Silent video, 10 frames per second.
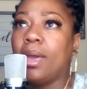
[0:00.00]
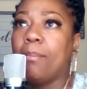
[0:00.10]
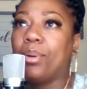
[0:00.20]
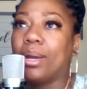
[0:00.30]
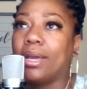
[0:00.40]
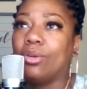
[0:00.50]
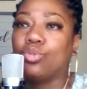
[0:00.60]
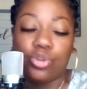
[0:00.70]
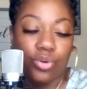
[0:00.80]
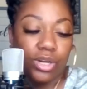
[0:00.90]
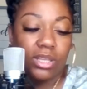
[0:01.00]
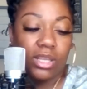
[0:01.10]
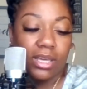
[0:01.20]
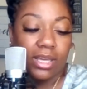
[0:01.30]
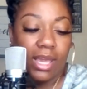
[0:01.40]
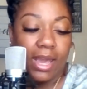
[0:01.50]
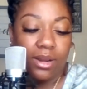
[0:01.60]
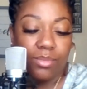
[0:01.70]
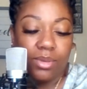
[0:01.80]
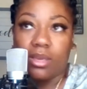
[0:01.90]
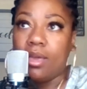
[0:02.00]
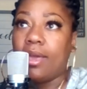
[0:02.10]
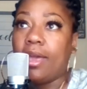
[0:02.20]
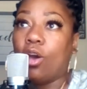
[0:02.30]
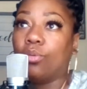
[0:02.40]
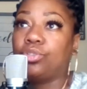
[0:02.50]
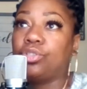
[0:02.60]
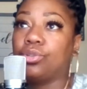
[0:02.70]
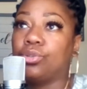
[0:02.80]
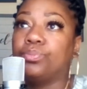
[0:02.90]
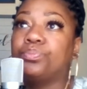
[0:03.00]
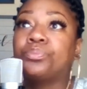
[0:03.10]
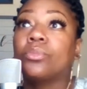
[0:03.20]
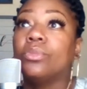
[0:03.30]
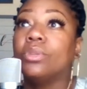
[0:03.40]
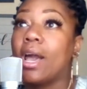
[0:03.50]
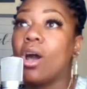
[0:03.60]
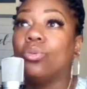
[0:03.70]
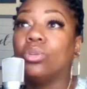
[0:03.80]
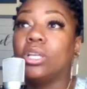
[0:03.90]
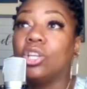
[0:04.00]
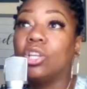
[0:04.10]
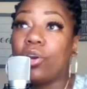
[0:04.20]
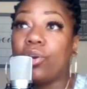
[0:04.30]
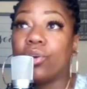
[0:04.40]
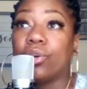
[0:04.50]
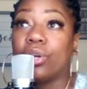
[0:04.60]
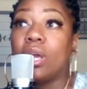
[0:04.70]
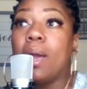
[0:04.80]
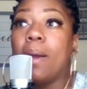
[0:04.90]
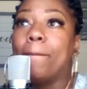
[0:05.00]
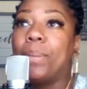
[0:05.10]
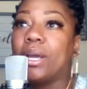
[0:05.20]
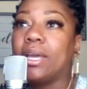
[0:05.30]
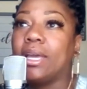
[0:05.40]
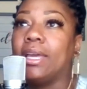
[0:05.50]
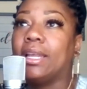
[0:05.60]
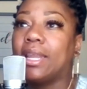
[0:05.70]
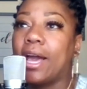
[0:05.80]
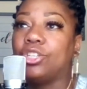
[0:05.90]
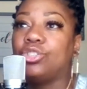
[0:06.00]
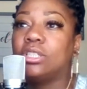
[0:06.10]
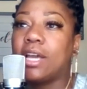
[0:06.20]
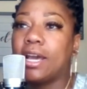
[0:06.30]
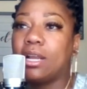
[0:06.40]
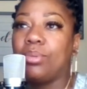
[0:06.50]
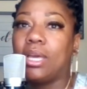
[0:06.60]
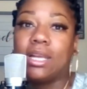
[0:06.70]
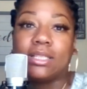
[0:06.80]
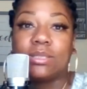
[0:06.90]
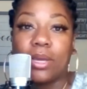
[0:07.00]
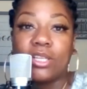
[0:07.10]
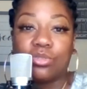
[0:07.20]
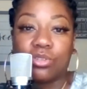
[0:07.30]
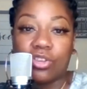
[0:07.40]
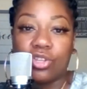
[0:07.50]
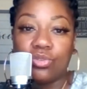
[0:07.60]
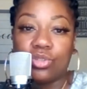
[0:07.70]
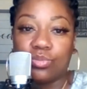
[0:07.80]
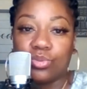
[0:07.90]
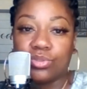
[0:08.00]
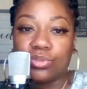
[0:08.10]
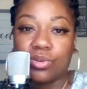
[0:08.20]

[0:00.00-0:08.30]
But joining the academy helps you not only learn, but it allows you to kind of be in a space with other YouTubers.